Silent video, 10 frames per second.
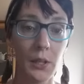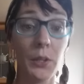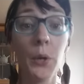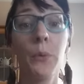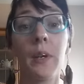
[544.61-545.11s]

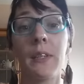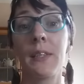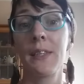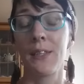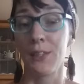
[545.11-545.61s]
Know that
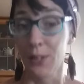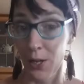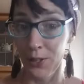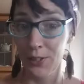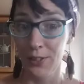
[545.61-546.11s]
this is
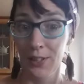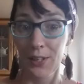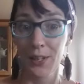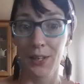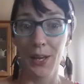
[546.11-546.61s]
not
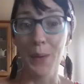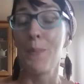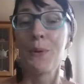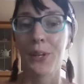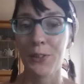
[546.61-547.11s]
a
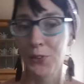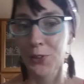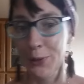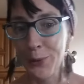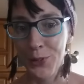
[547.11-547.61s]
miracle
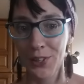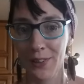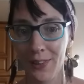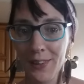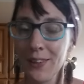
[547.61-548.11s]

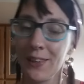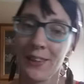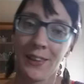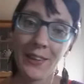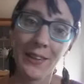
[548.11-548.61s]
solution.
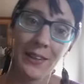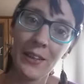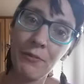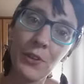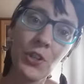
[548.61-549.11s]

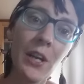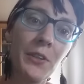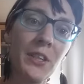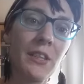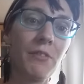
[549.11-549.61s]
If your
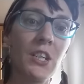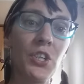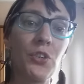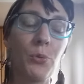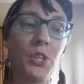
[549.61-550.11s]
child does have
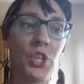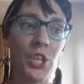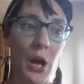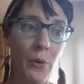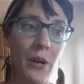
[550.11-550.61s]
issues with
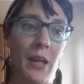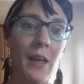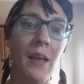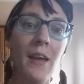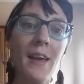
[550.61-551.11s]

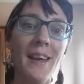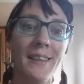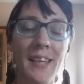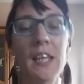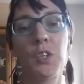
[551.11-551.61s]
showering,
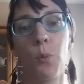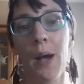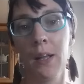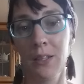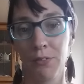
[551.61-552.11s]
it takes a
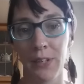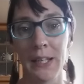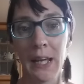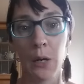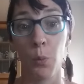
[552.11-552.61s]
while to
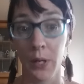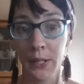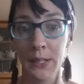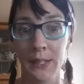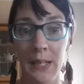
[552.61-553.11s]
find out what
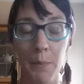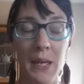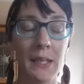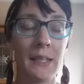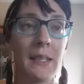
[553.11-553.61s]
it is that
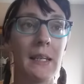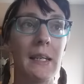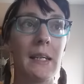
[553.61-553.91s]
makes